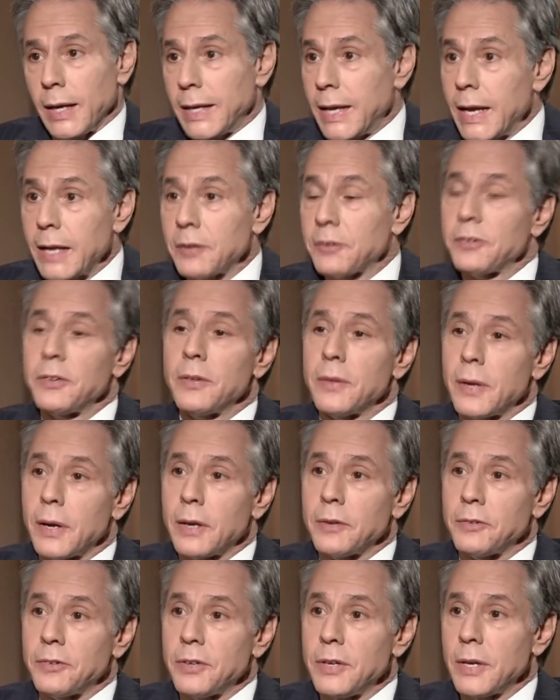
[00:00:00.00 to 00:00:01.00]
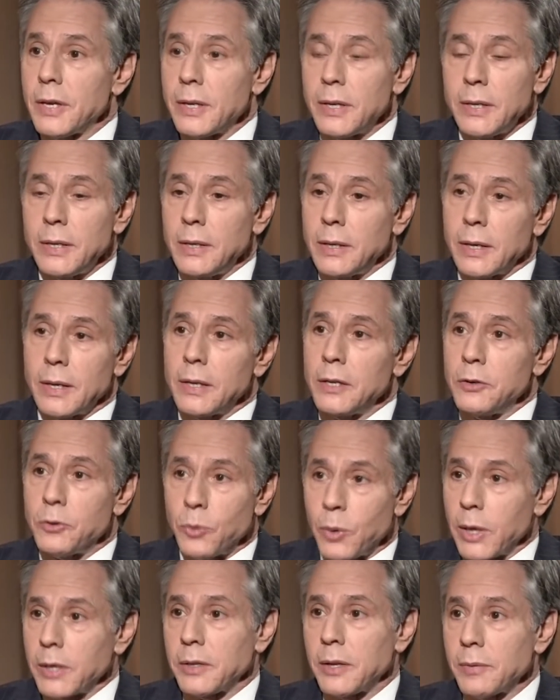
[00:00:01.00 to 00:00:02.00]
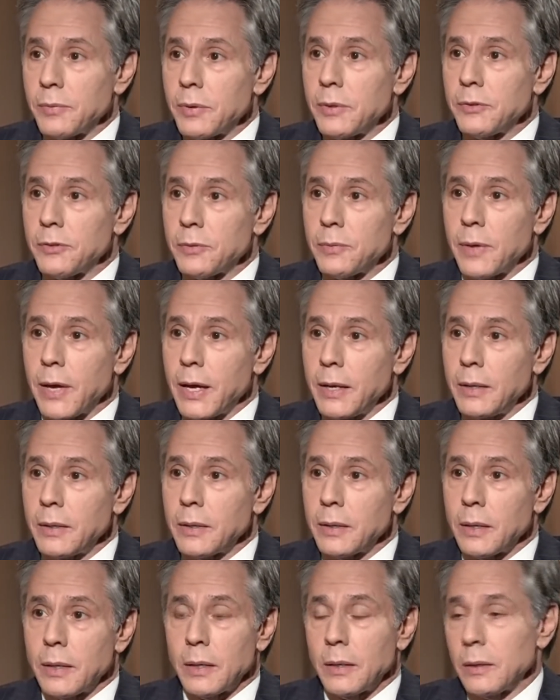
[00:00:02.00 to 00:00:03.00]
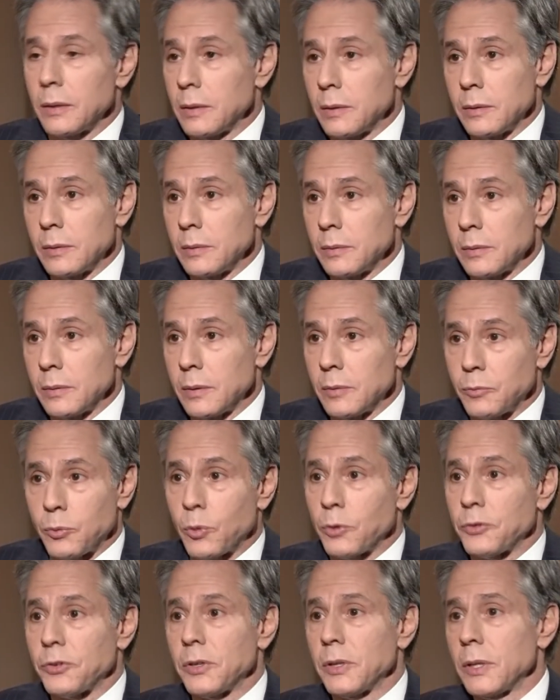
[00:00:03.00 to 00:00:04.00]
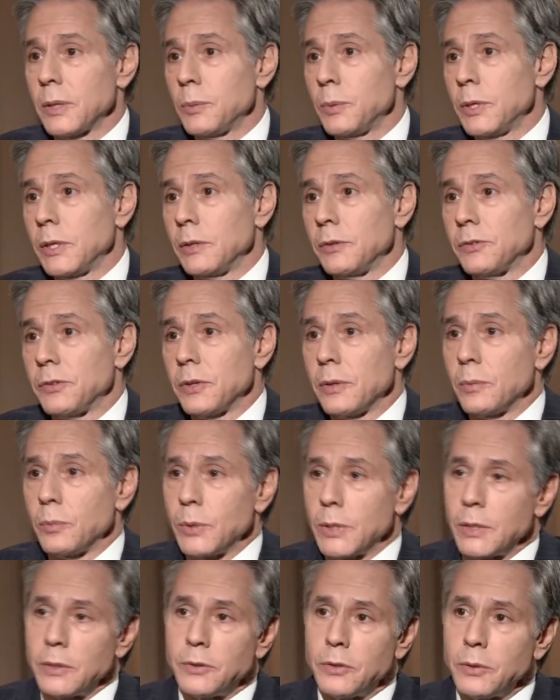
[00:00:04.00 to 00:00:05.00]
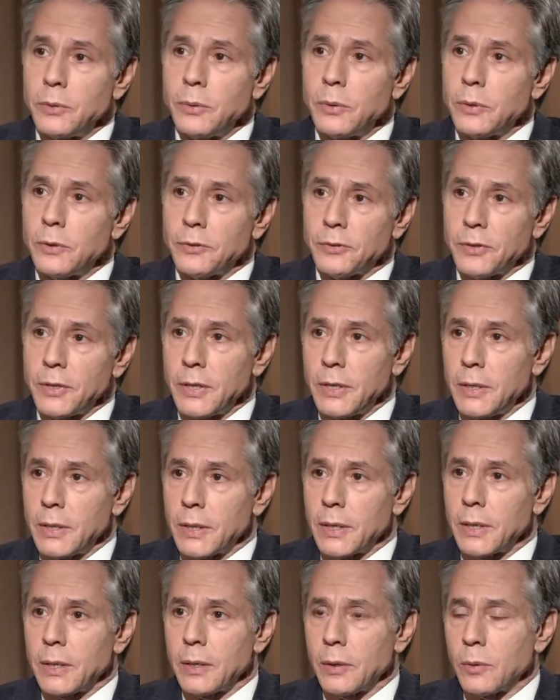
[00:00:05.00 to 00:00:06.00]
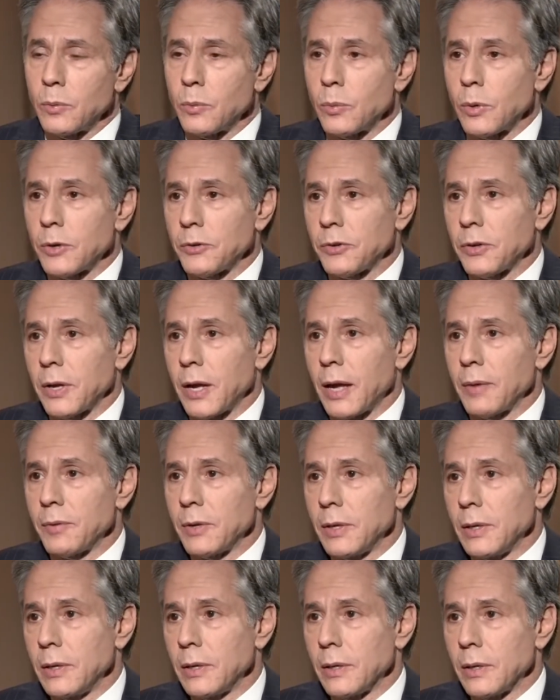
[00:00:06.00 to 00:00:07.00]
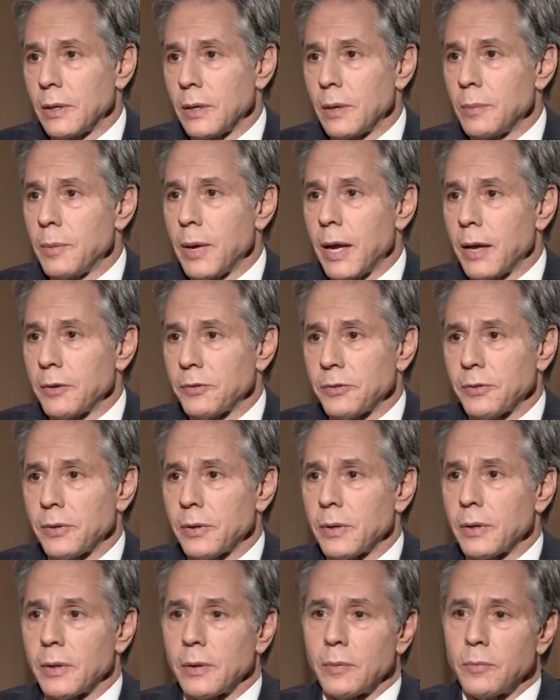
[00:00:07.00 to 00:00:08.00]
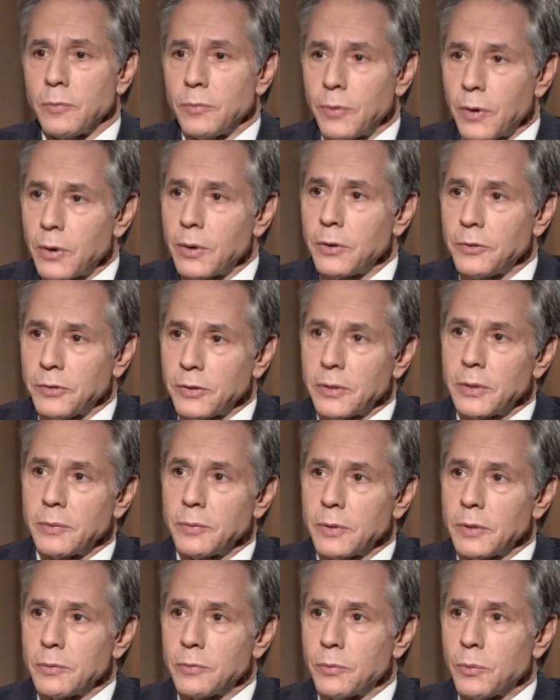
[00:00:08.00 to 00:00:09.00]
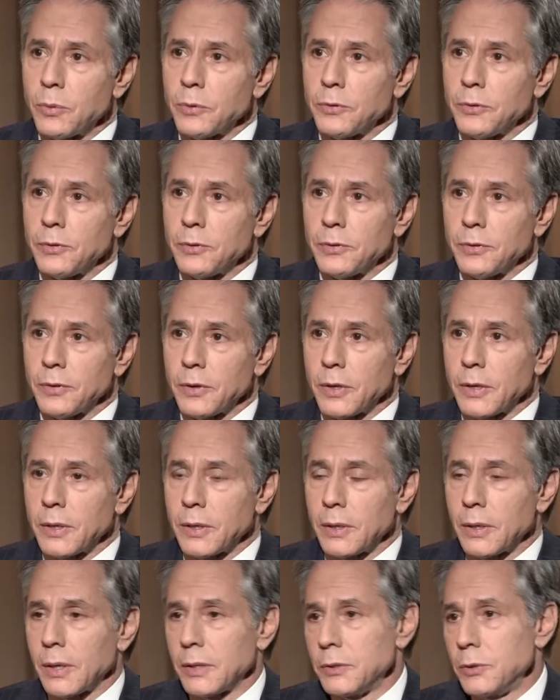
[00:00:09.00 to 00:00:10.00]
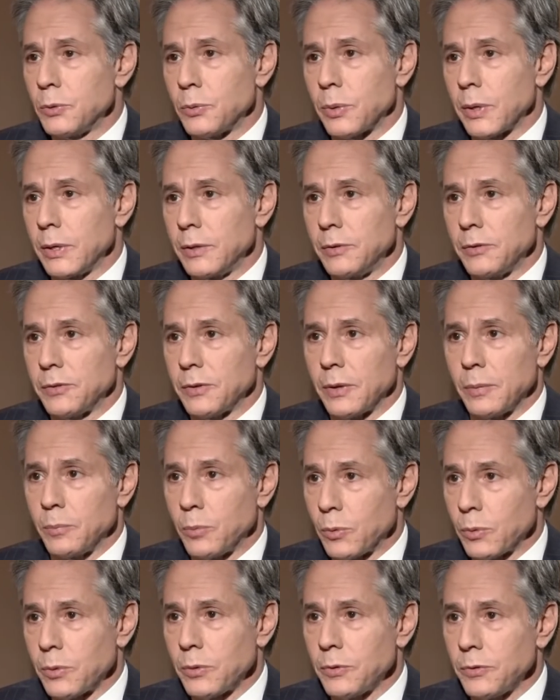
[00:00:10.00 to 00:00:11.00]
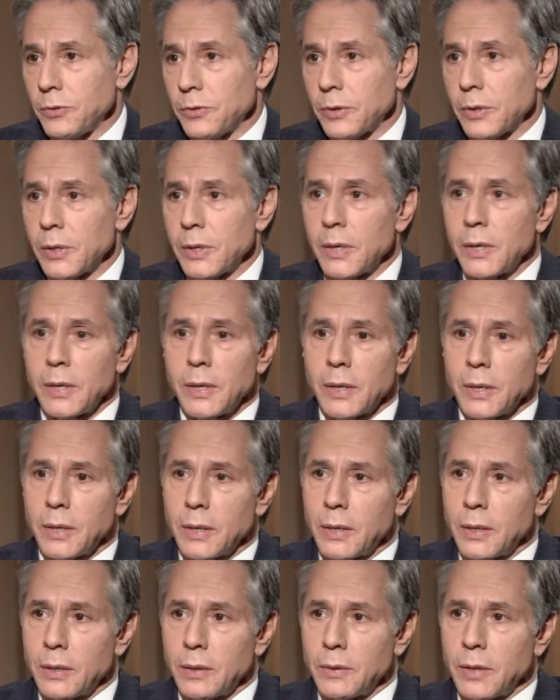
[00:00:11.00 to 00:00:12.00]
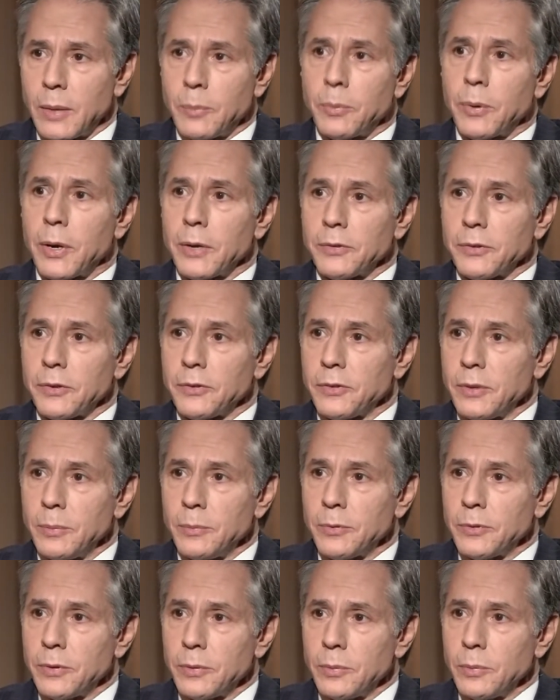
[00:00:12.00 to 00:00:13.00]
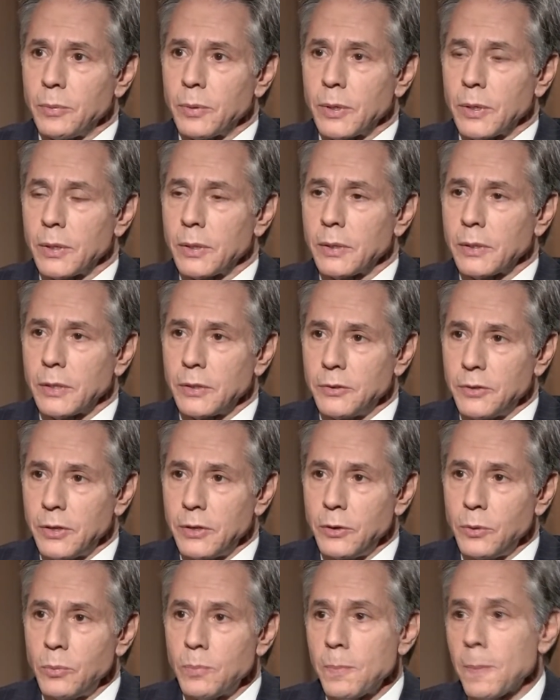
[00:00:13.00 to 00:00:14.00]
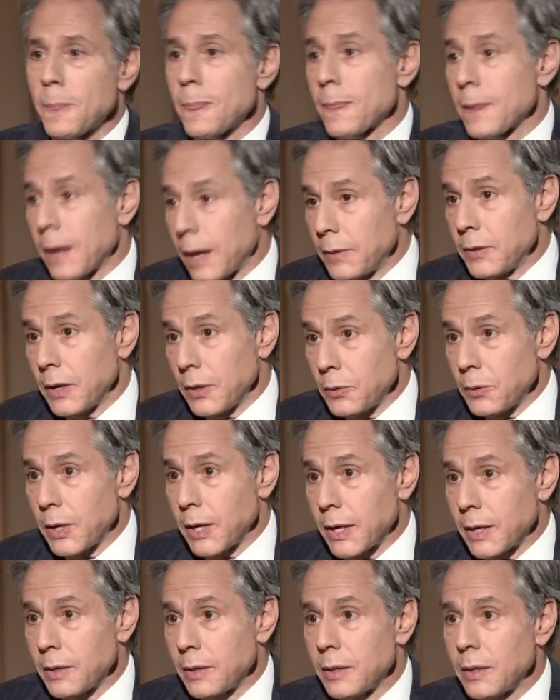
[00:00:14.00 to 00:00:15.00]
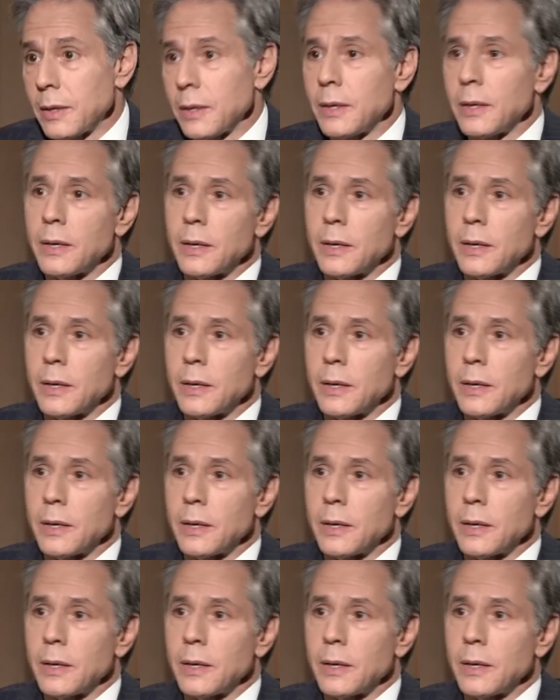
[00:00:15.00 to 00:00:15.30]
I can't see that I see any, any direct evidence of that. Uh, unfortunately, we, can we continue to see Russia having amassed very significant forces uh, on Ukraine's uh, borders. Uh, that process seems to continue. On the other hand,